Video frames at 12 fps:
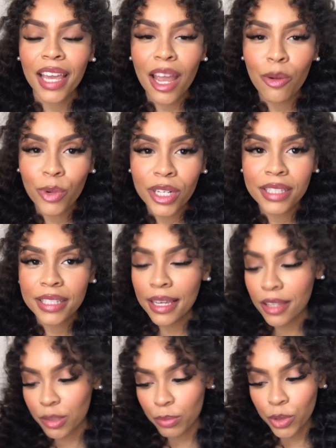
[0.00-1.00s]
Like, I wouldn't say
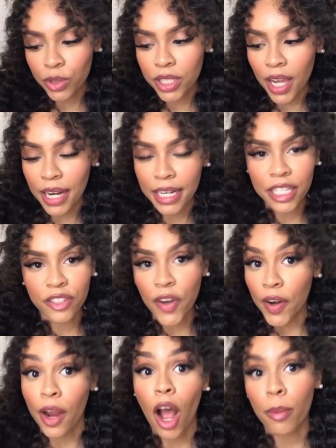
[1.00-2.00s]
this moon sign is
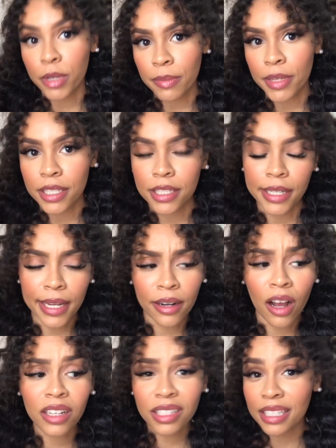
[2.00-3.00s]
very optimistic, and
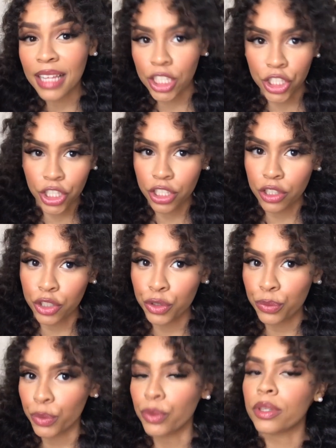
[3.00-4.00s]
honestly, that's just the
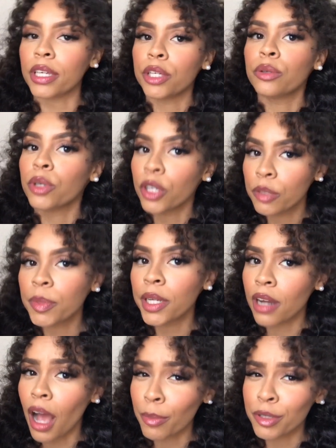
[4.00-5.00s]
truth. Like, you could be an
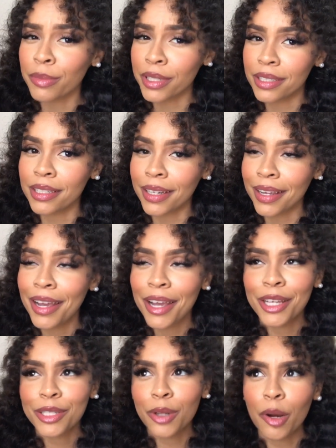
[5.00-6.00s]
optimistic
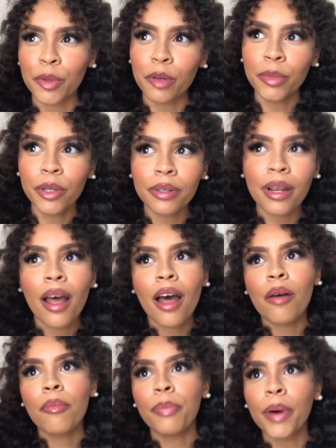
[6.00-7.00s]
Scorpio moon,
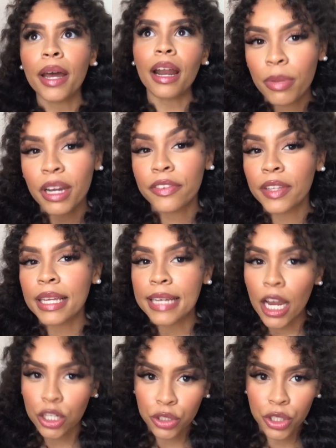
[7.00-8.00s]
but, but I feel like
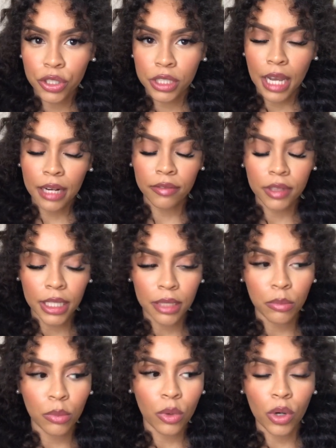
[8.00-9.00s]
naturally you just kind of
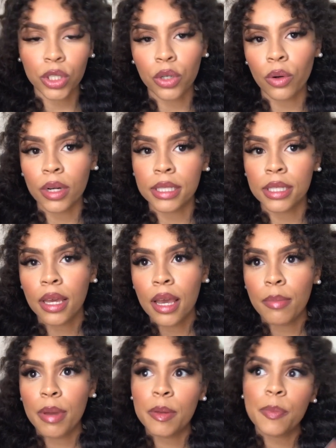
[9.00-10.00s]
lean more towards
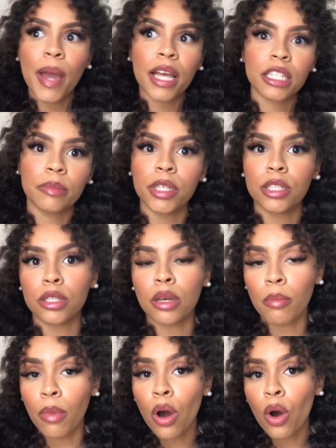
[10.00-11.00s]
maybe
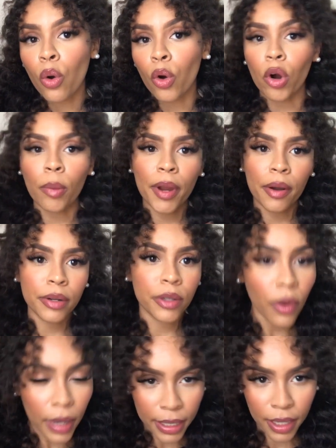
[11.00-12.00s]
pessimism or
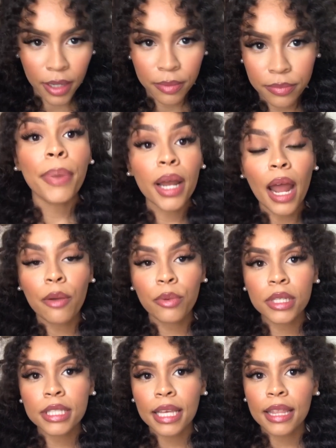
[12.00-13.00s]
paranoia. But I
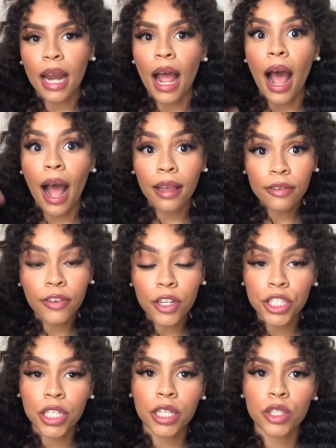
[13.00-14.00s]
will say that a high
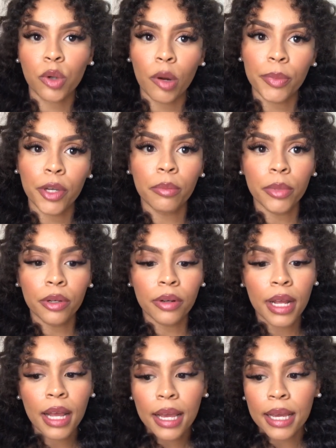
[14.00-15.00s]
functioning Scorpio
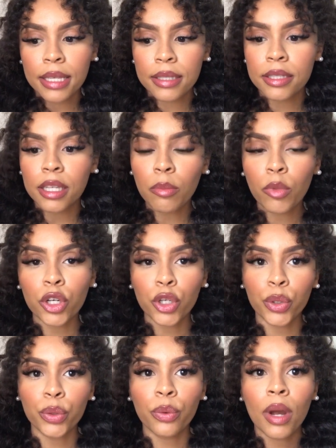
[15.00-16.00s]
moon is someone
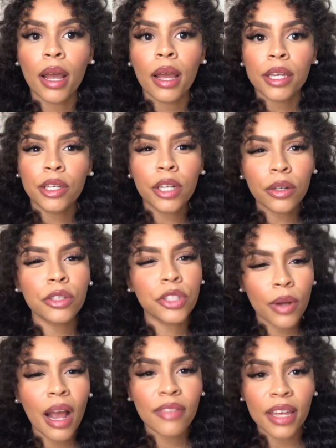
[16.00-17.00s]
who, you know, you do
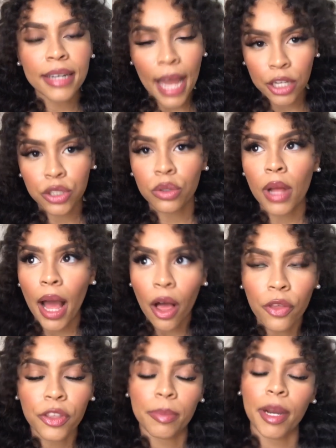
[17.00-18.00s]
have that natural
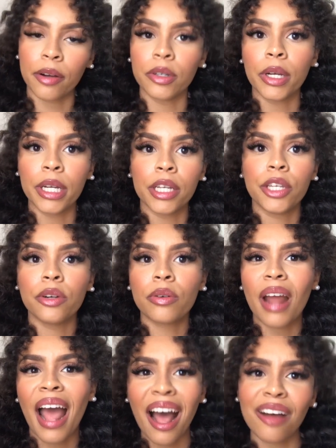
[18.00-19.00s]
healthy paranoia. You don't
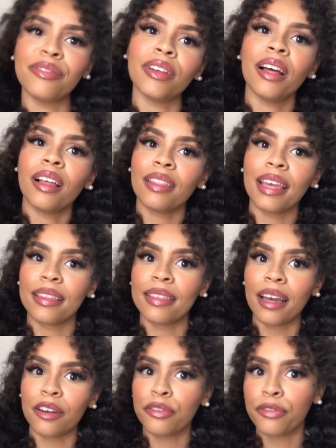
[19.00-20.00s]
have like
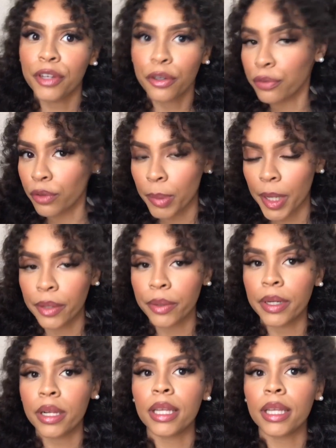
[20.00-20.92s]
that fearful paranoia.